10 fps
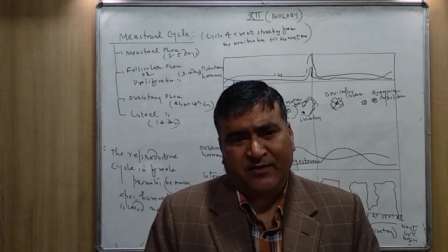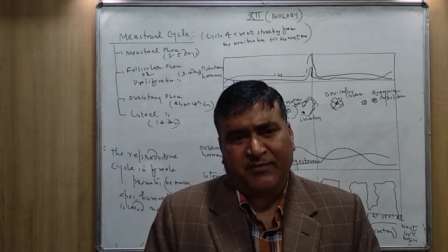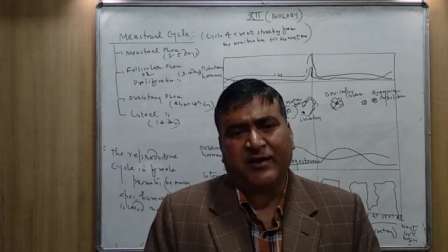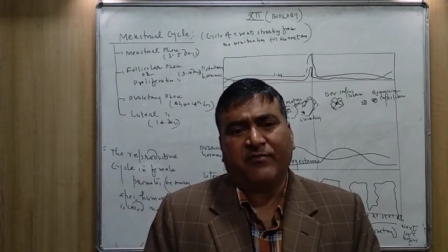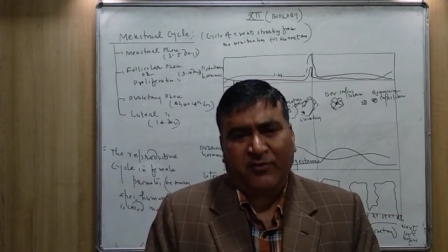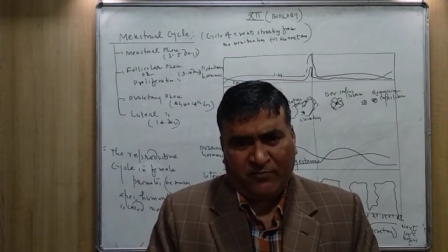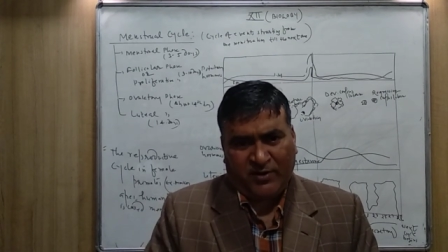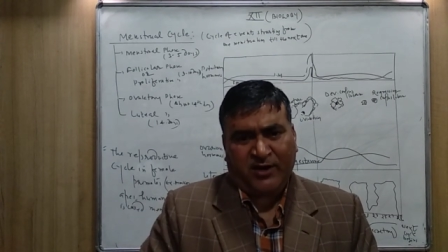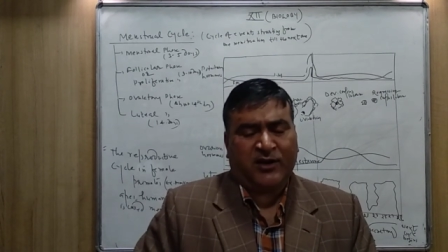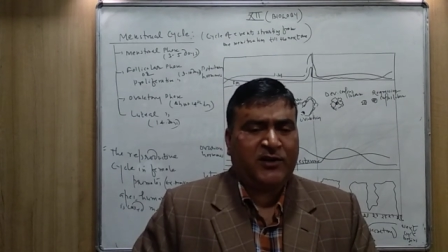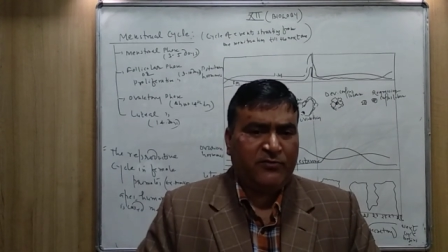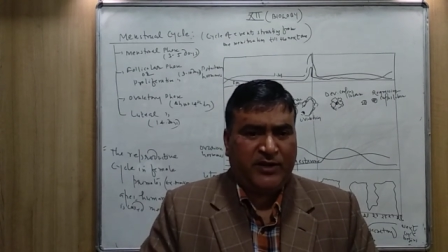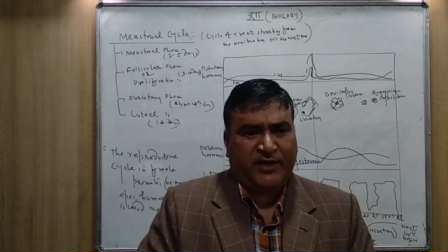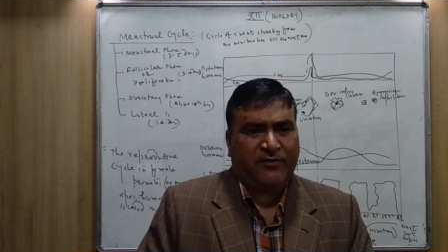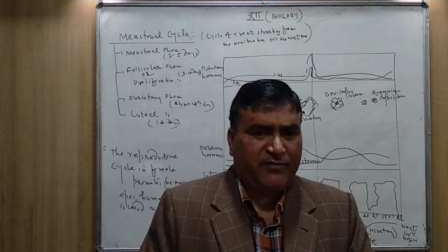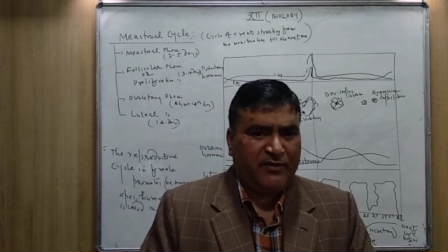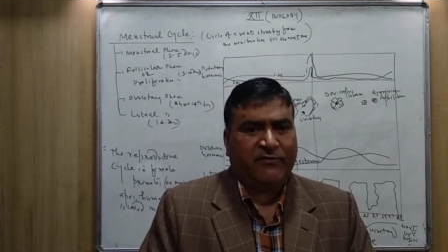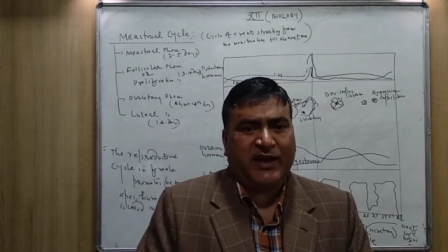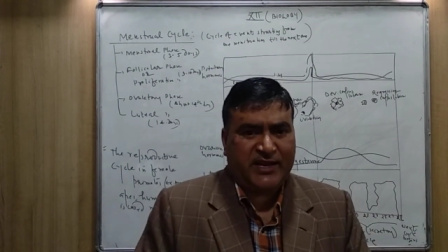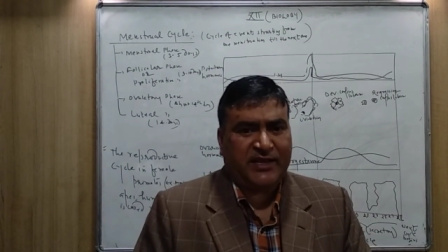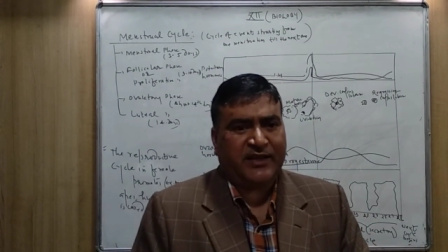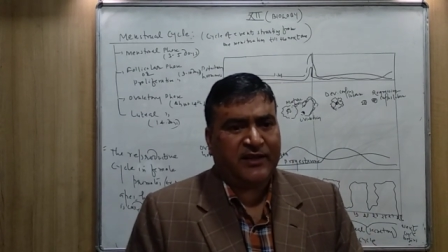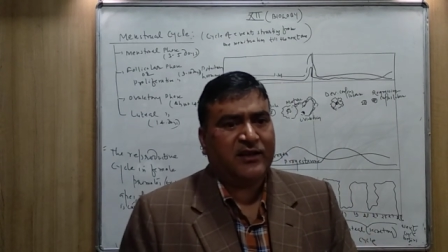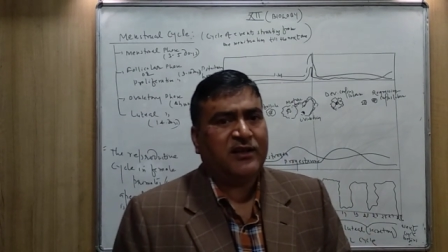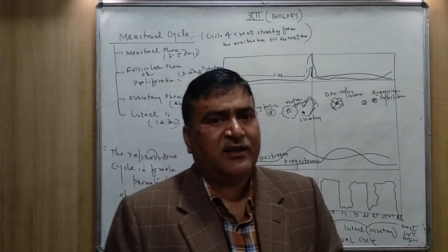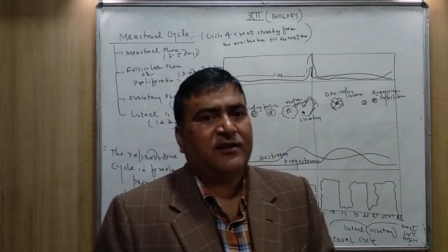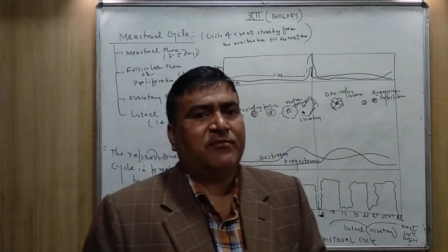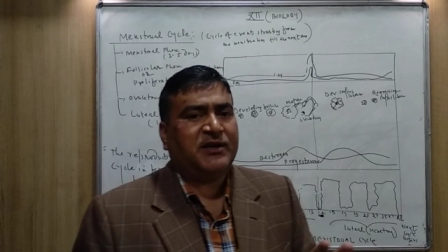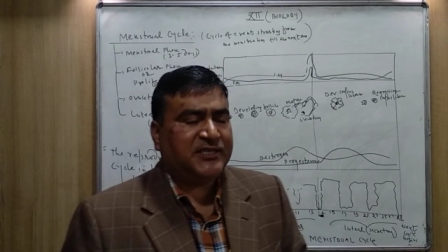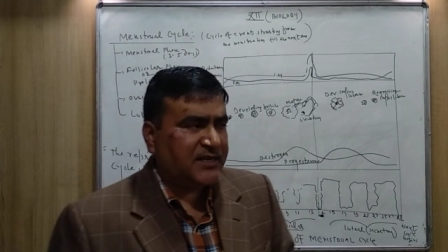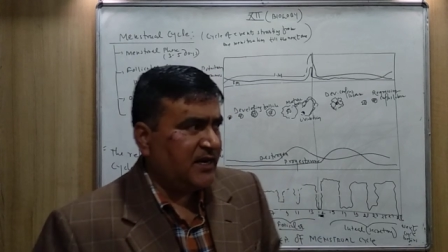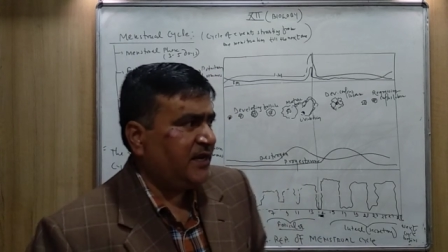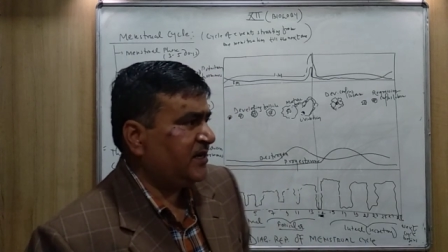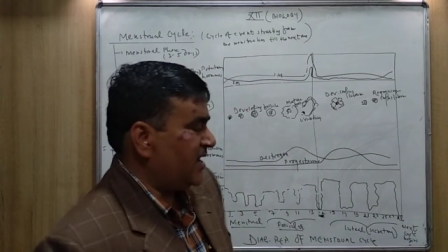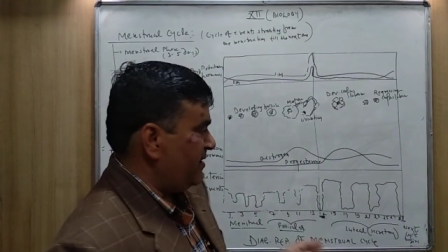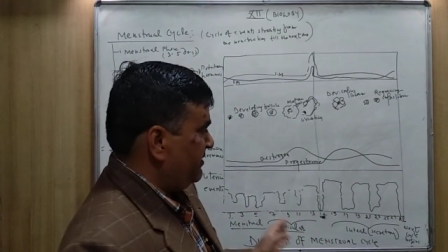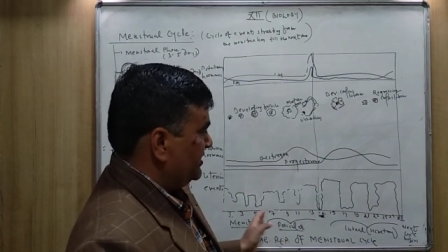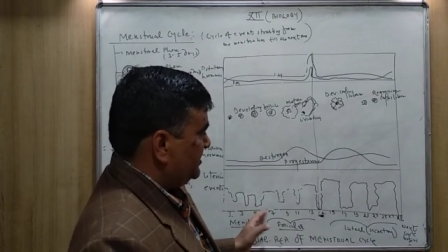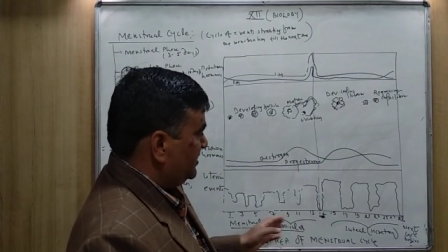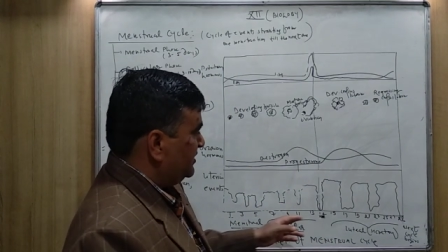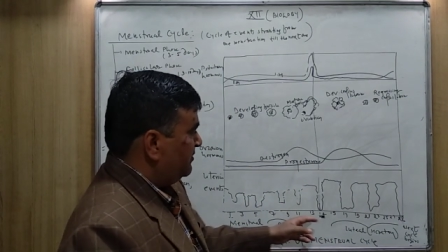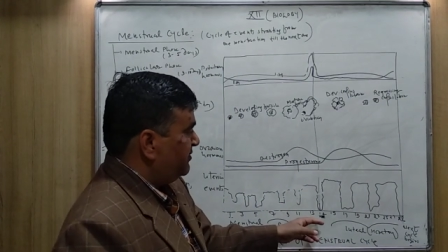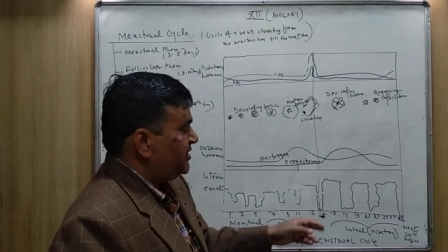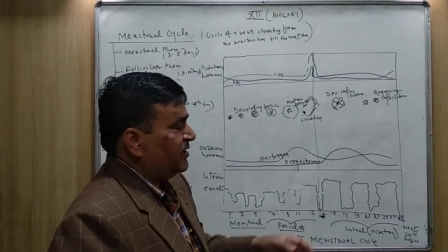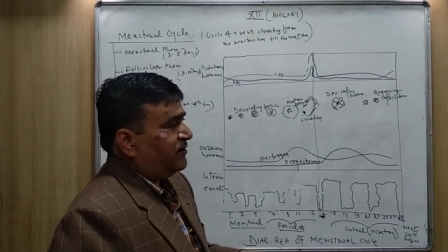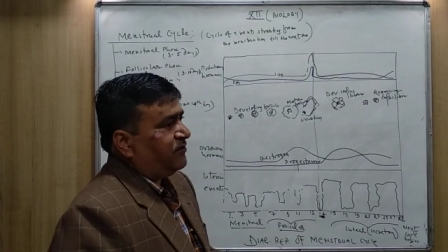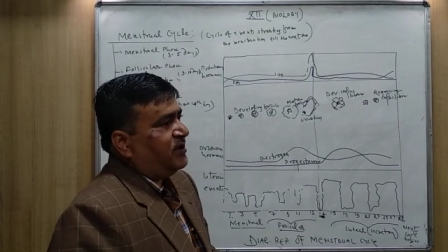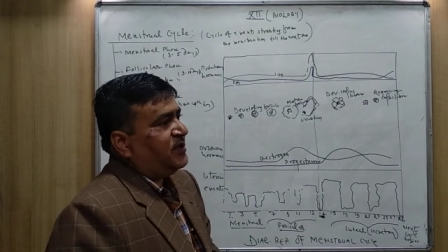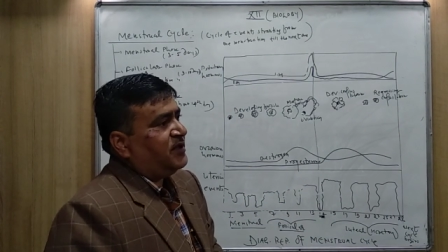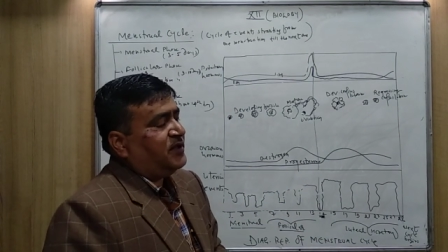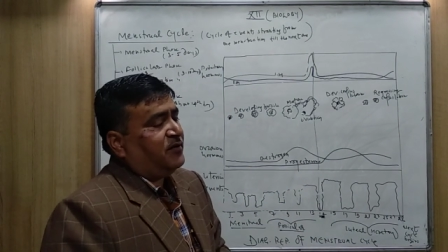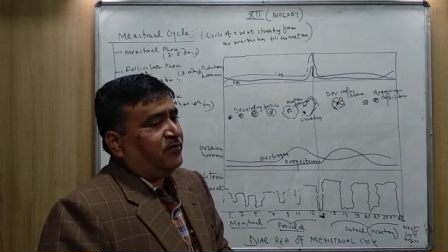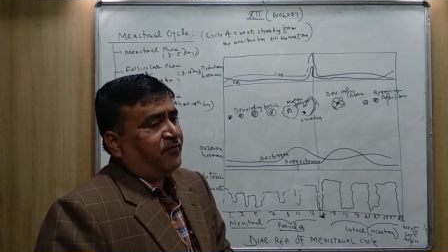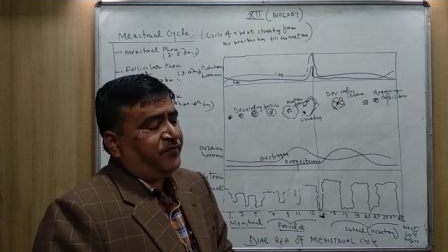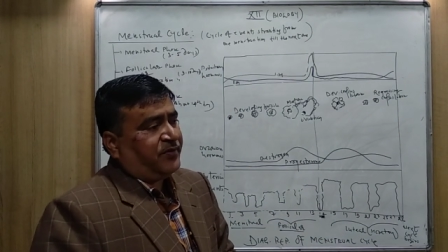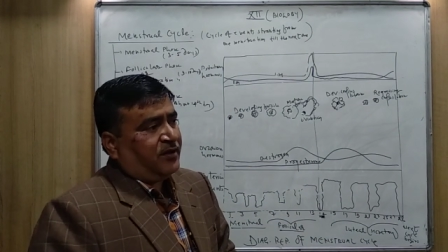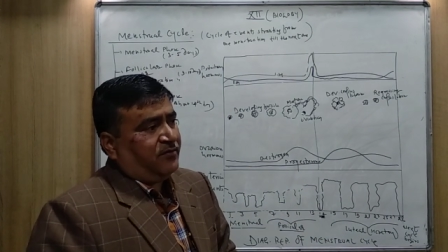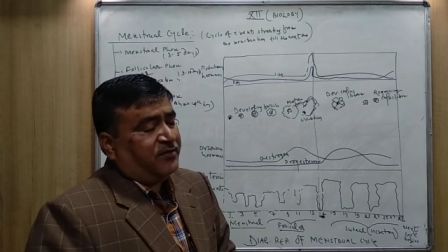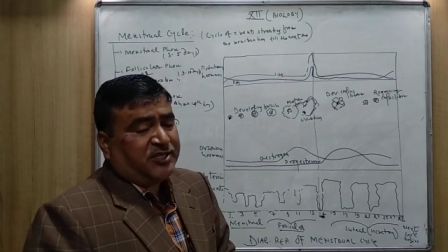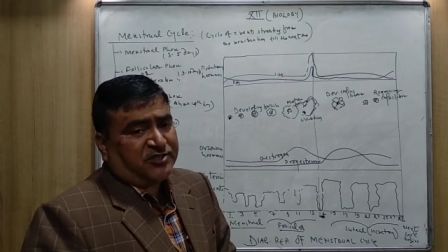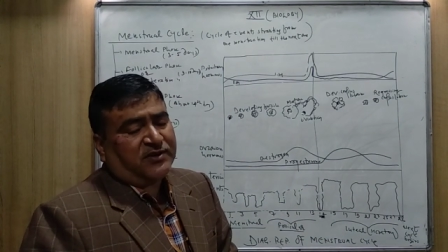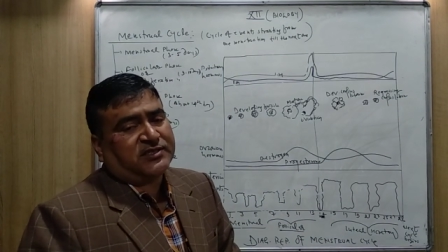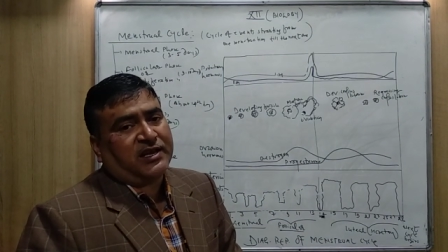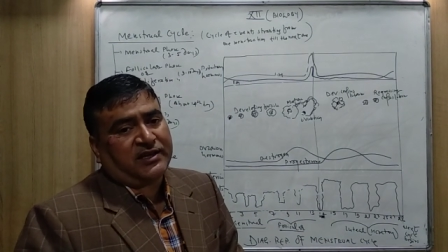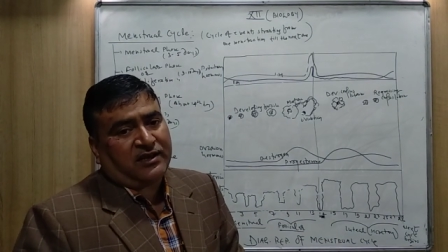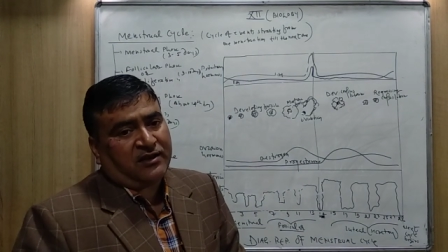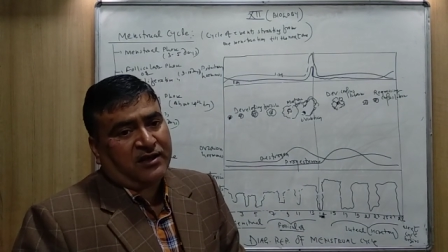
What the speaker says: but 1 or 2 days may vary, but generally it happens in the mid of menstrual cycle.